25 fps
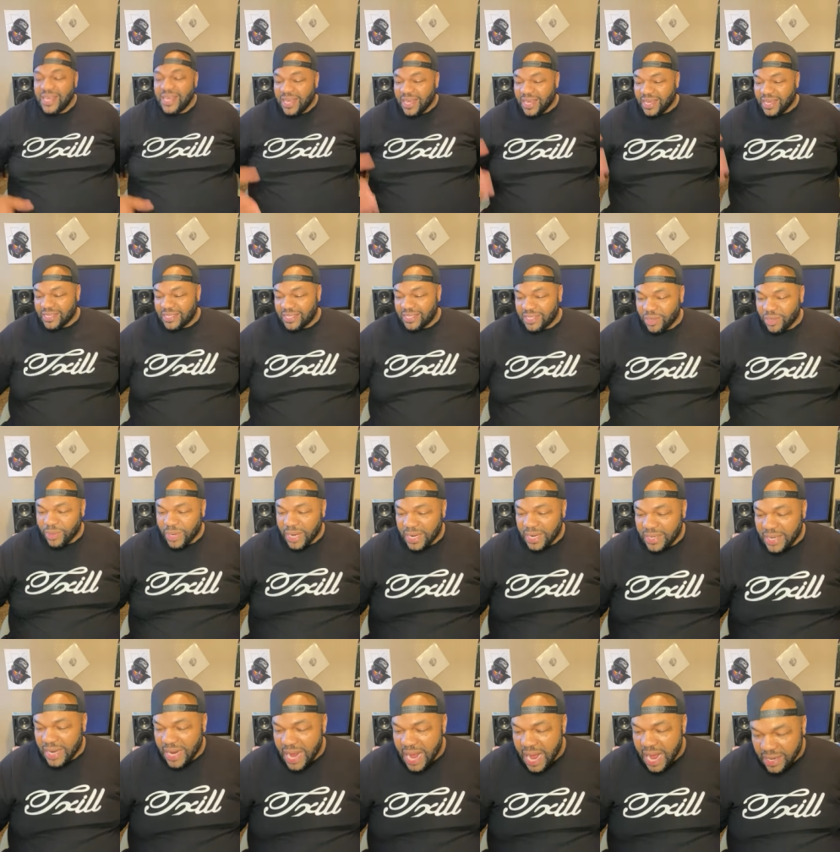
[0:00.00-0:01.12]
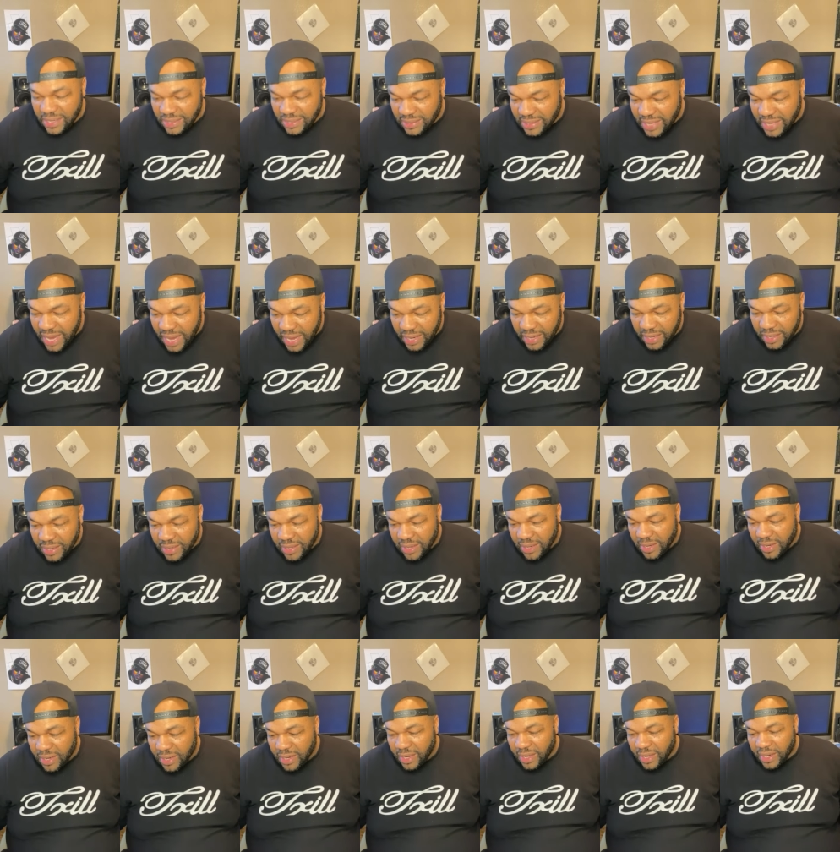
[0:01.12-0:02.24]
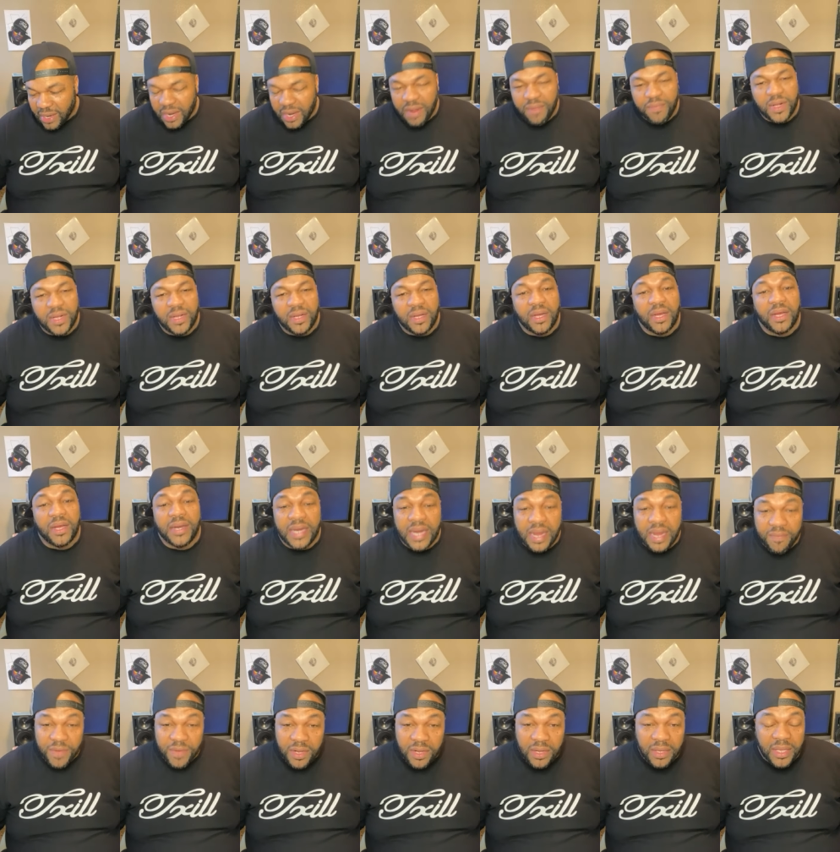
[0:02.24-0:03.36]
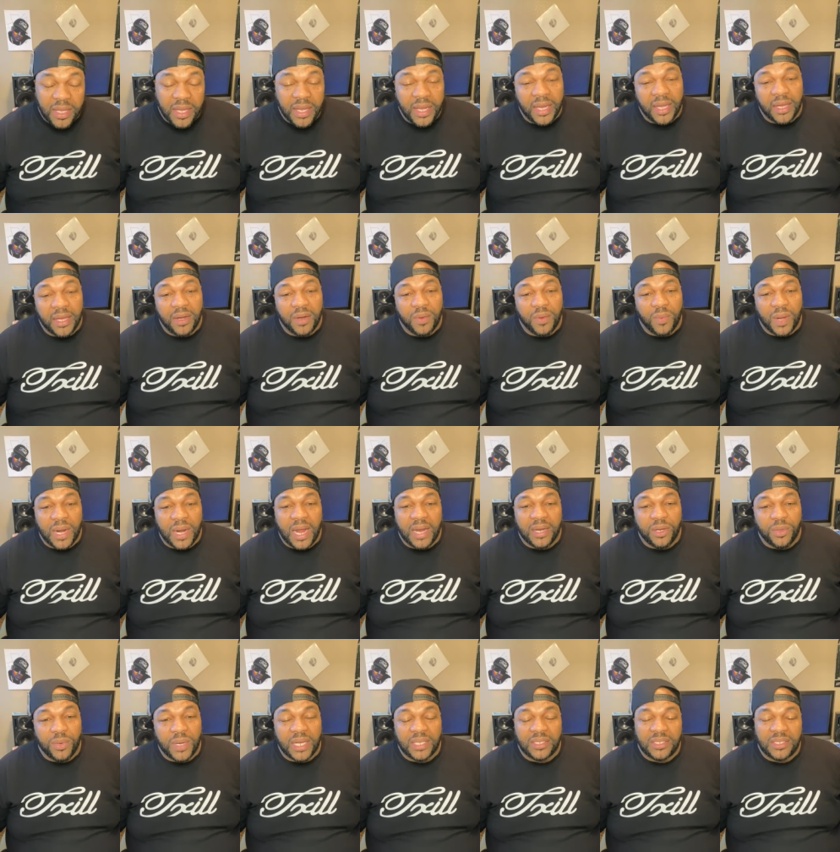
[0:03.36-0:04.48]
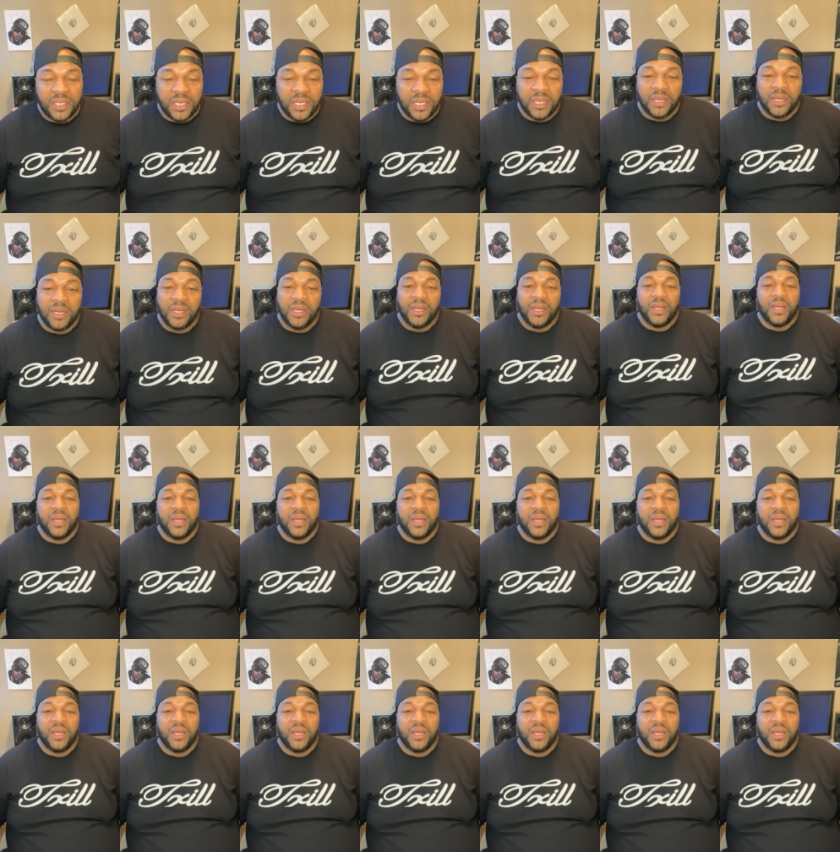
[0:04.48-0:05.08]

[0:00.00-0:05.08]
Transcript: And so that day I decided never, uh, never again would I do that shit.